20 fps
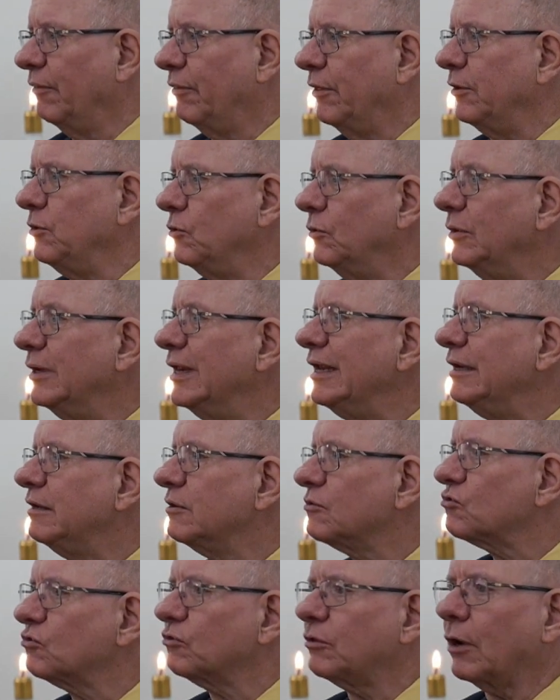then you need
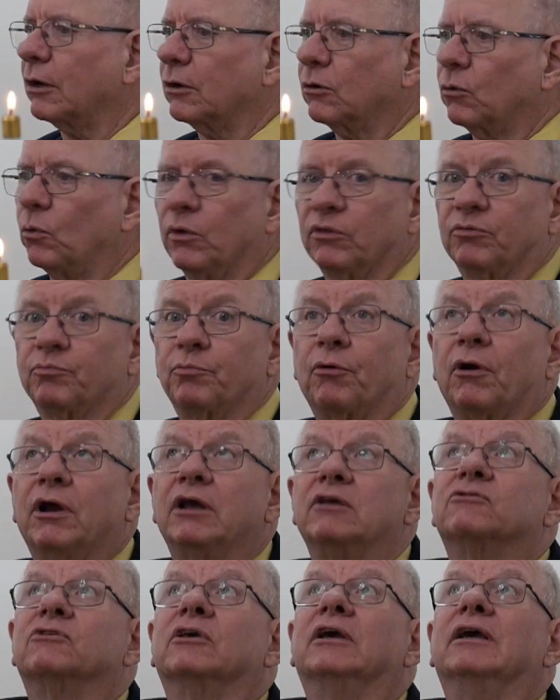to start with
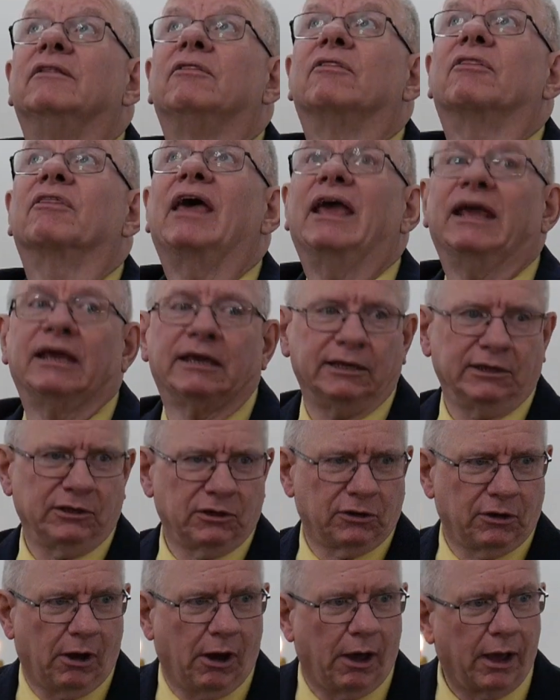praising and
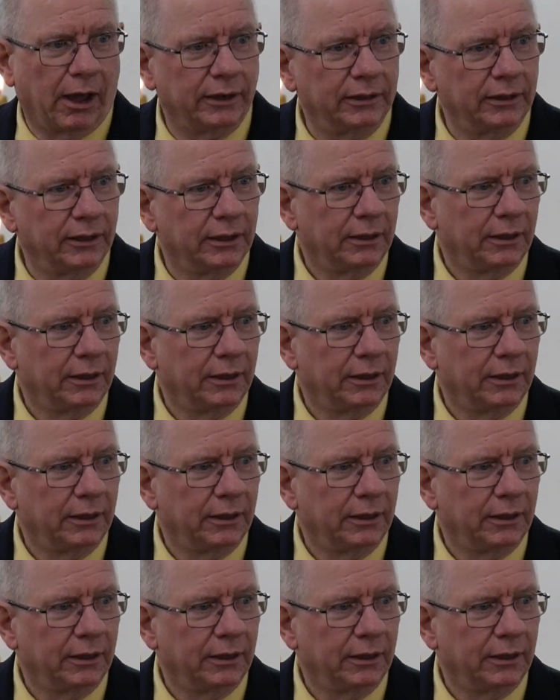thanking God